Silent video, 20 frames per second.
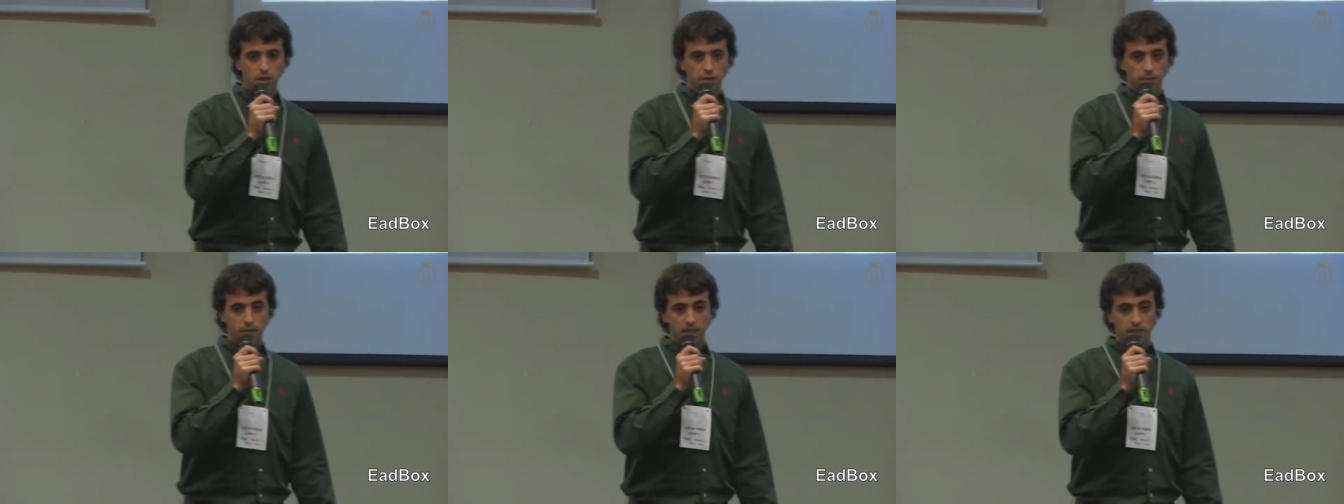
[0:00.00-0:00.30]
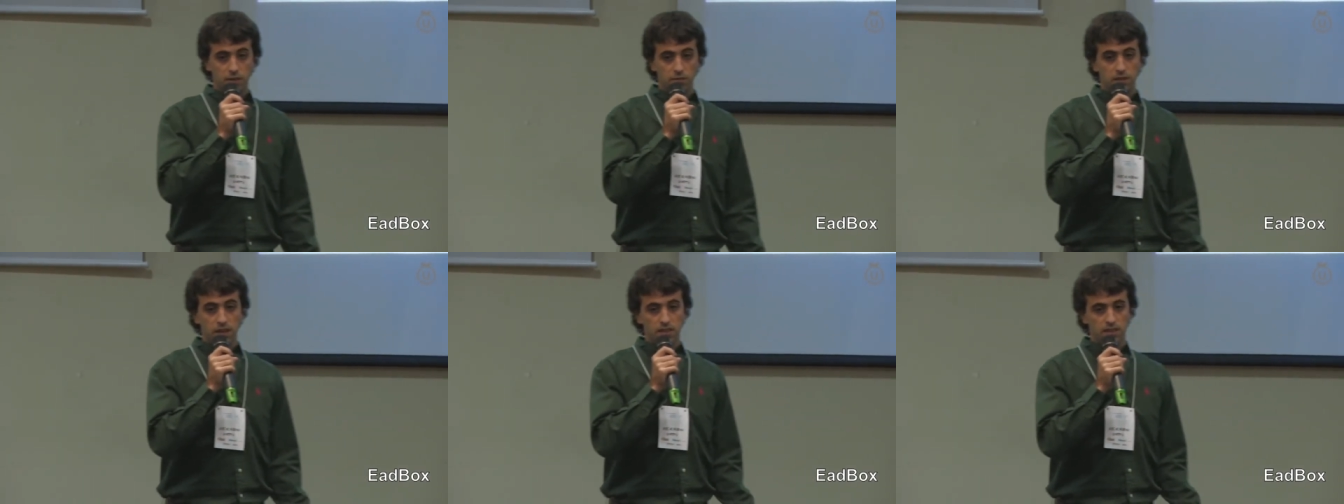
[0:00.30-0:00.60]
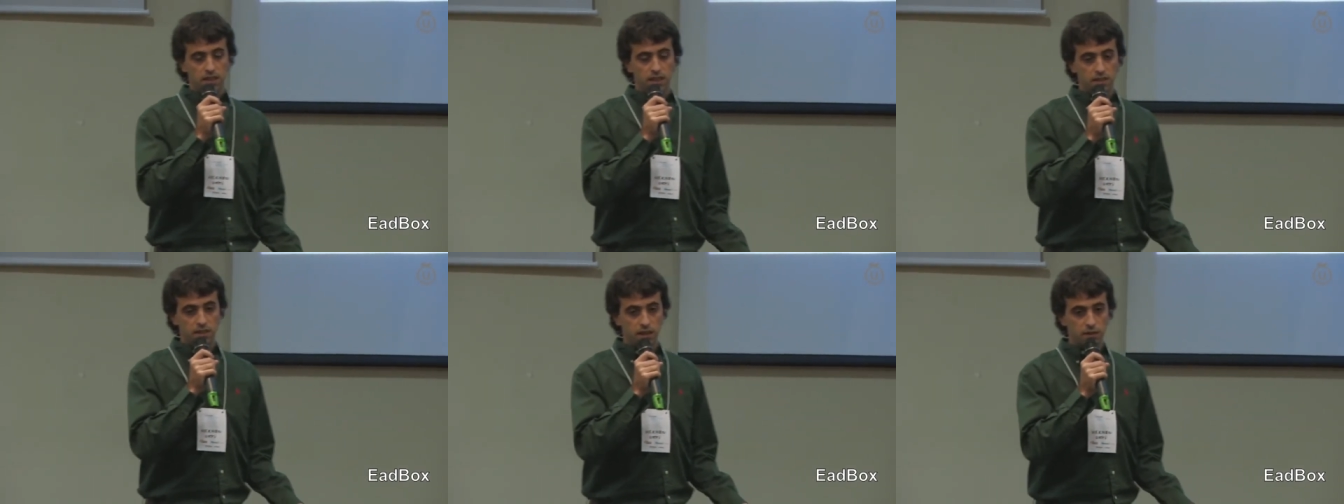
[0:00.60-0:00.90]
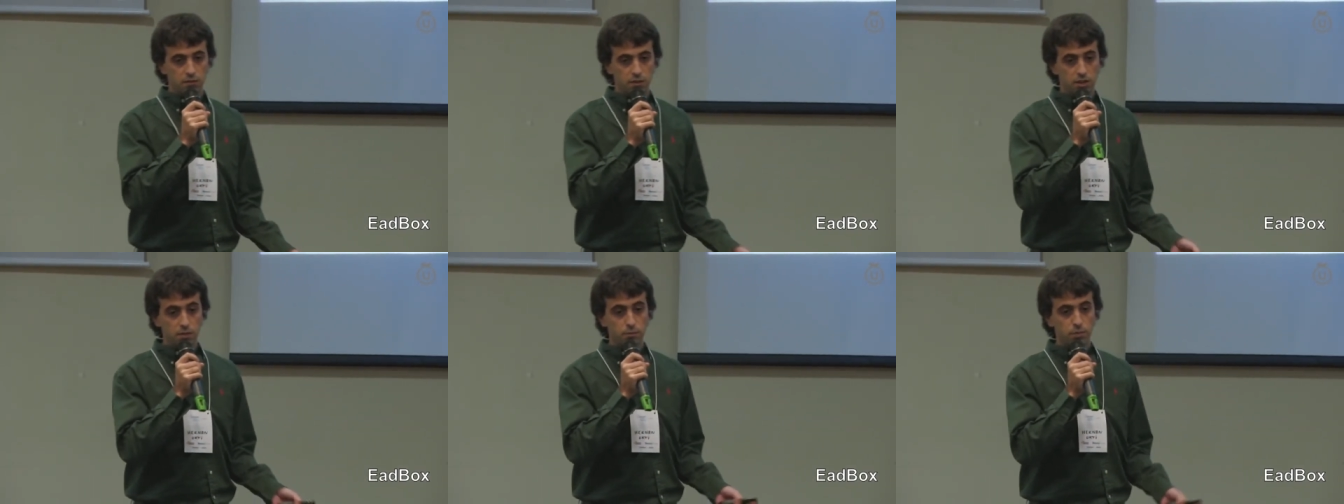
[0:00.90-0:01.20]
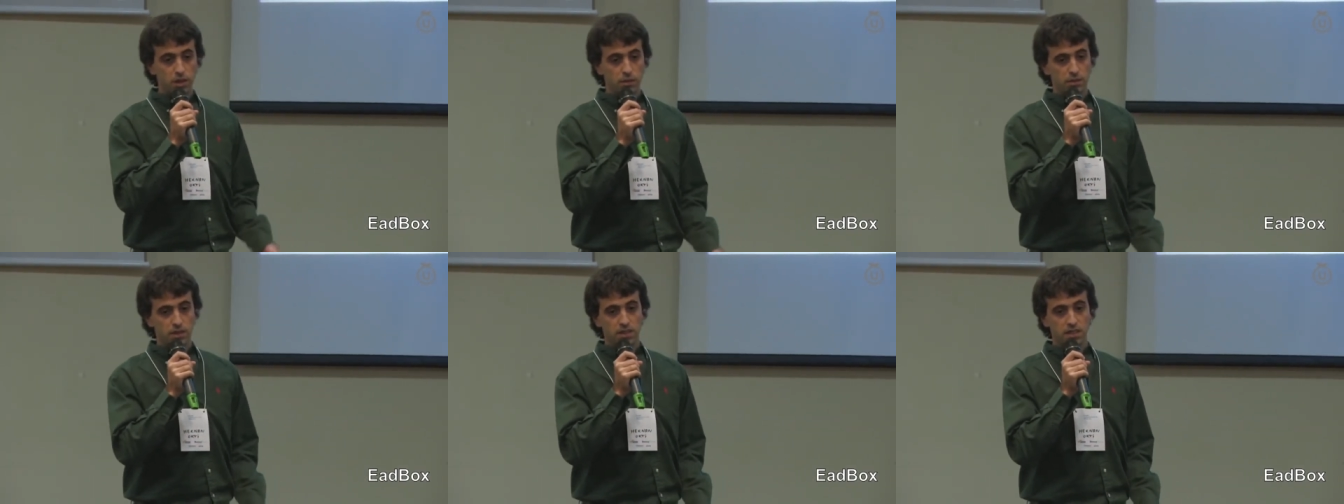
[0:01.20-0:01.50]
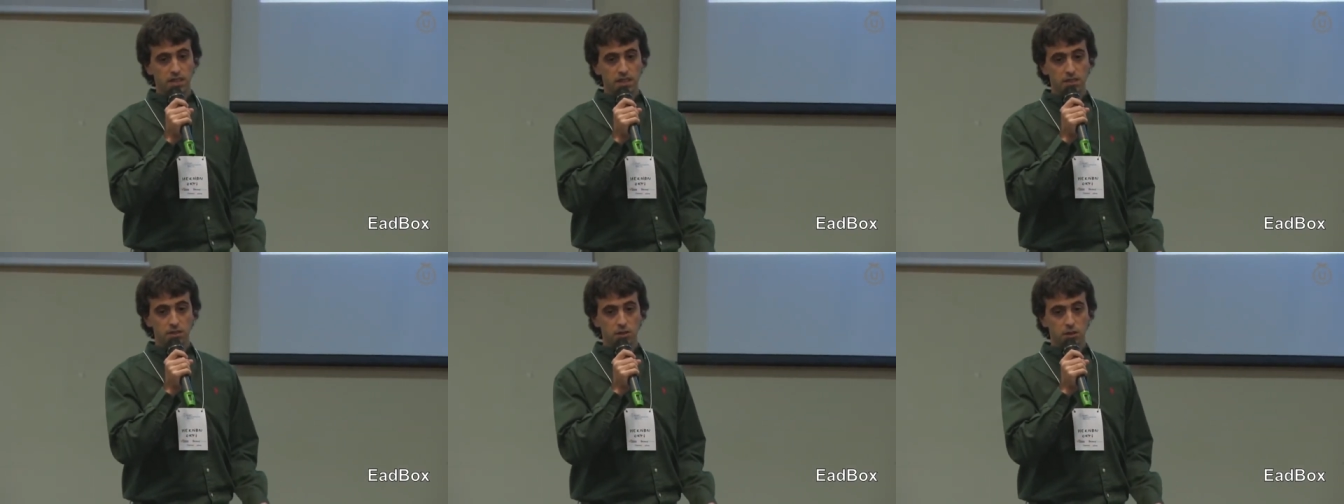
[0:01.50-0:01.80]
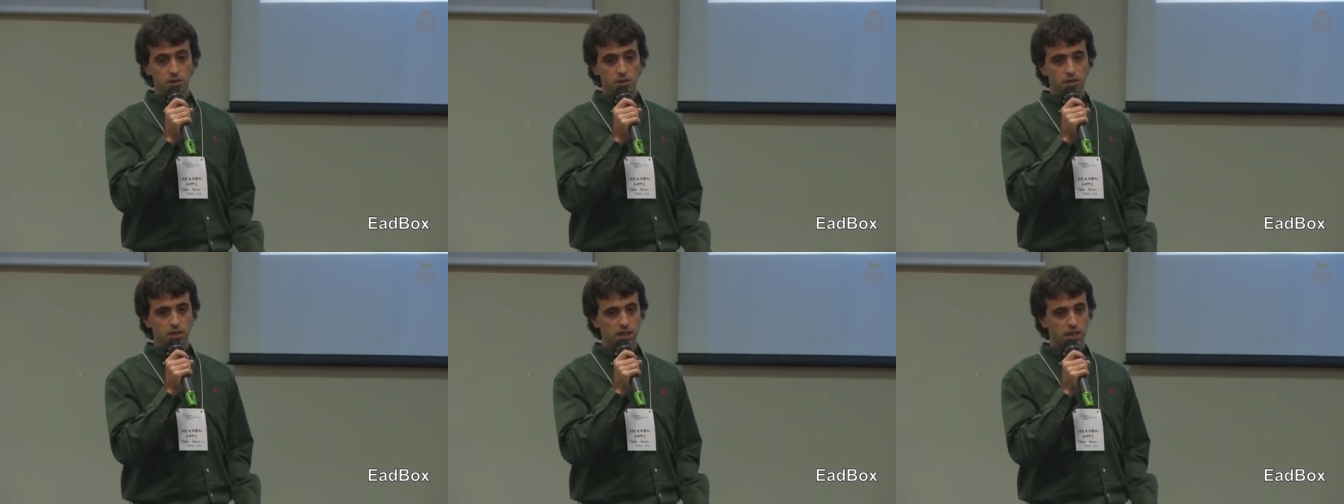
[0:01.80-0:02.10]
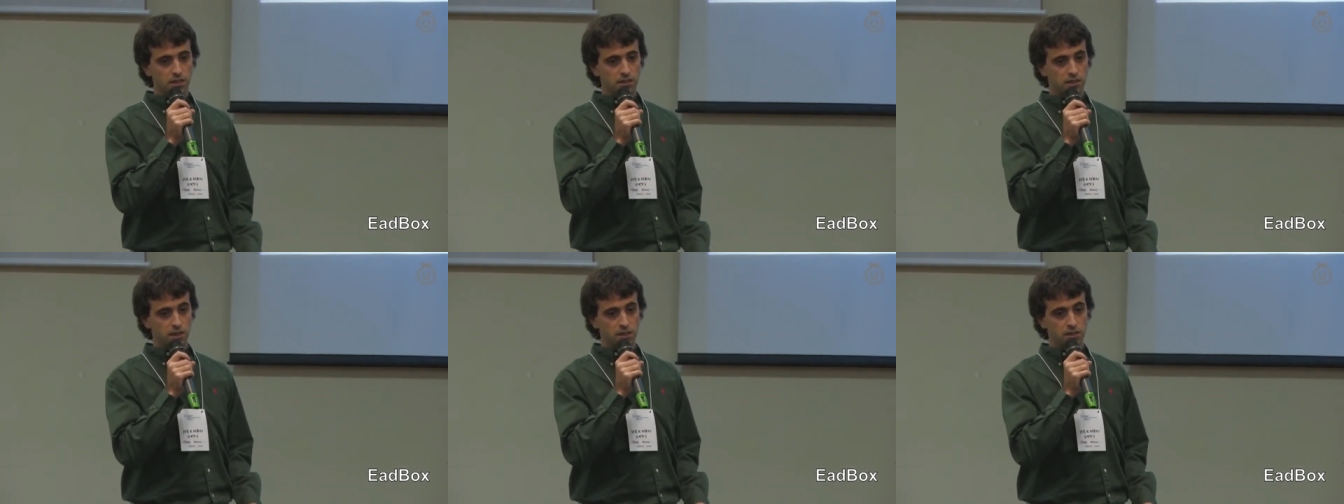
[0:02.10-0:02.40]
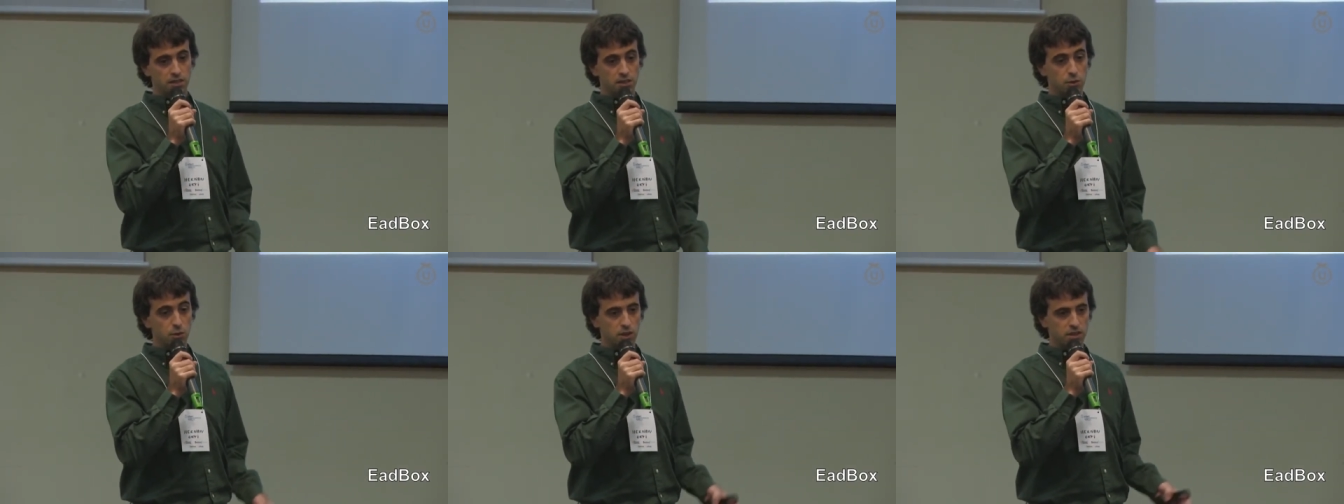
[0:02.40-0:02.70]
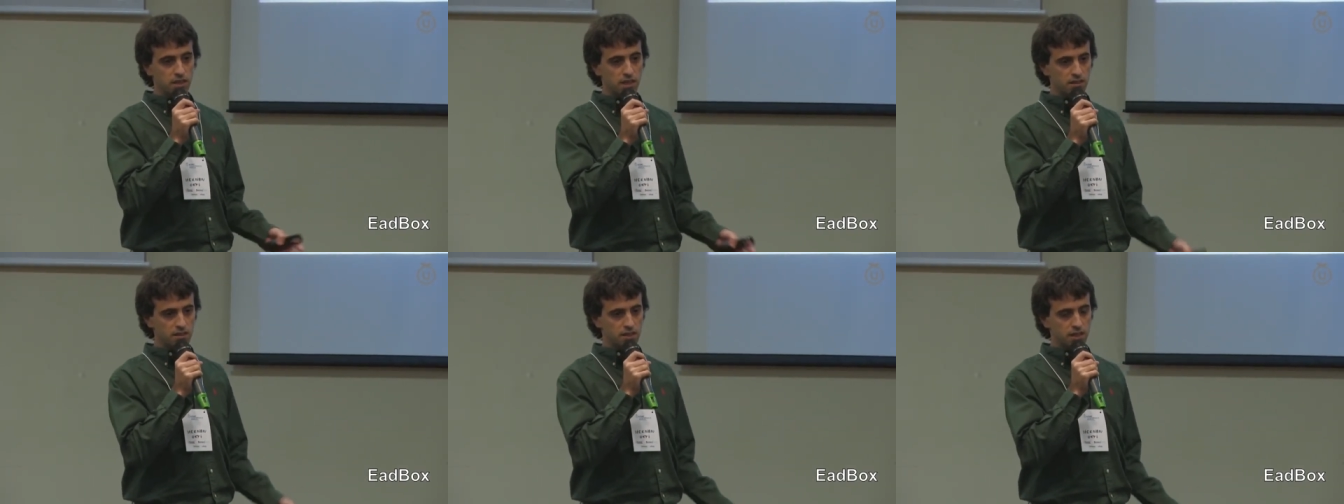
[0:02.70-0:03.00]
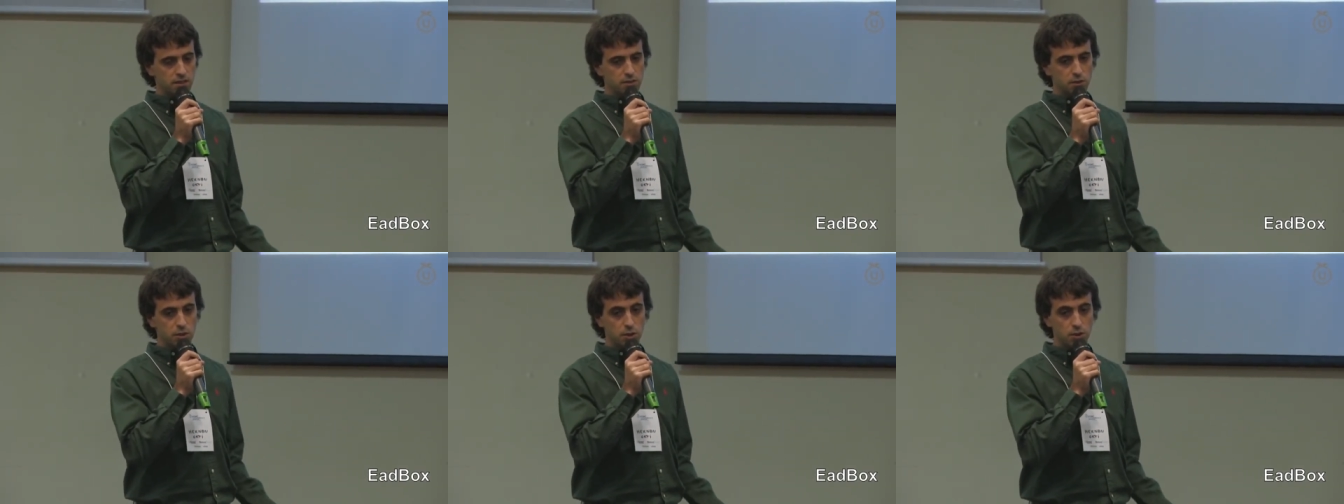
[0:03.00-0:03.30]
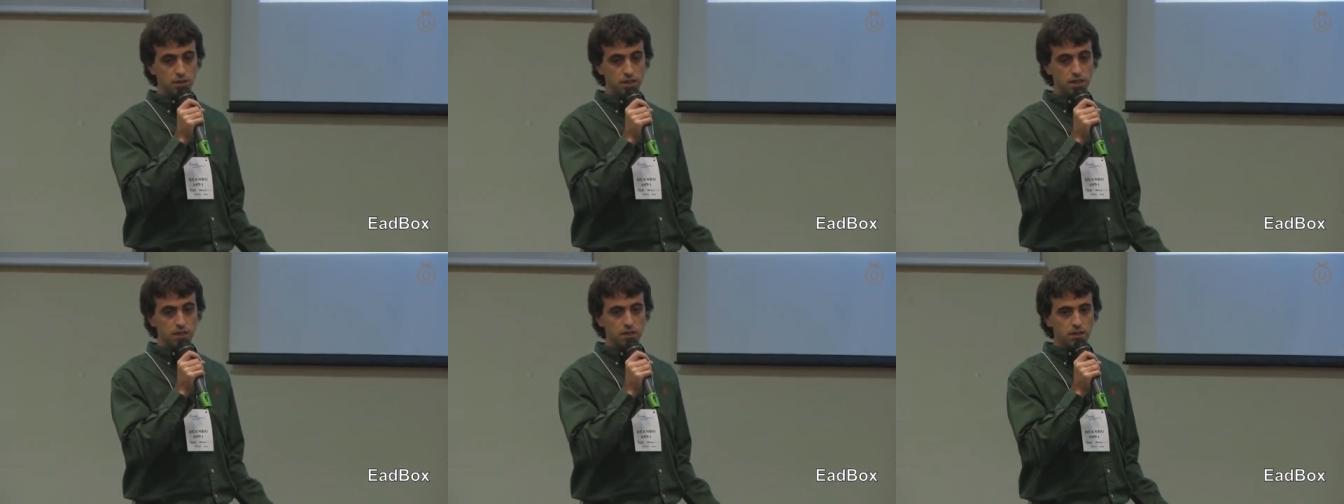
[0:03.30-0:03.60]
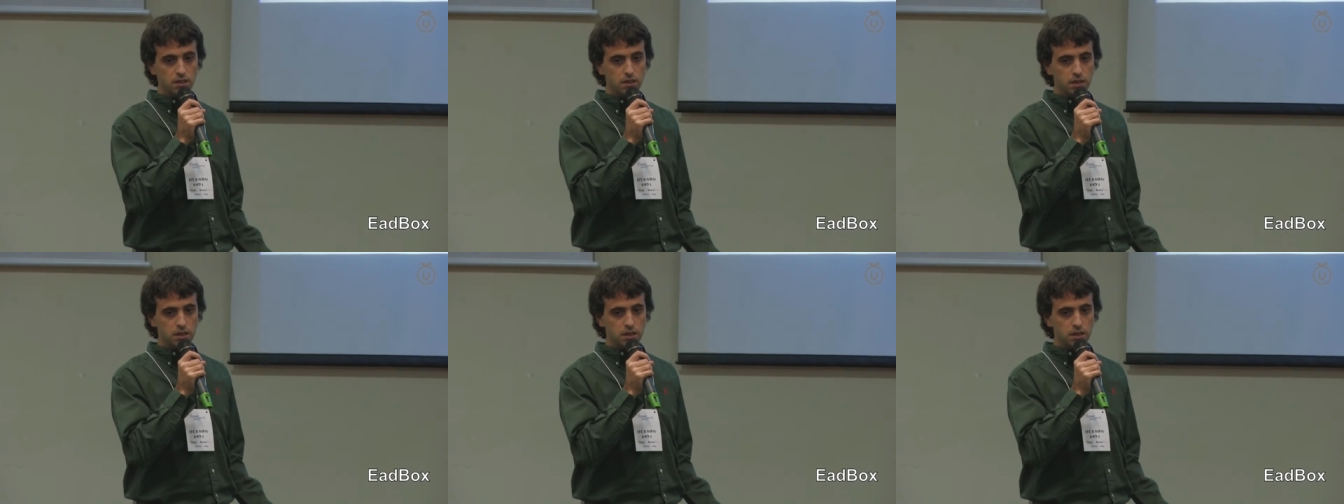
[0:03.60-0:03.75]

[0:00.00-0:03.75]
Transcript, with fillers: by the fact that every implementation has turned into a success story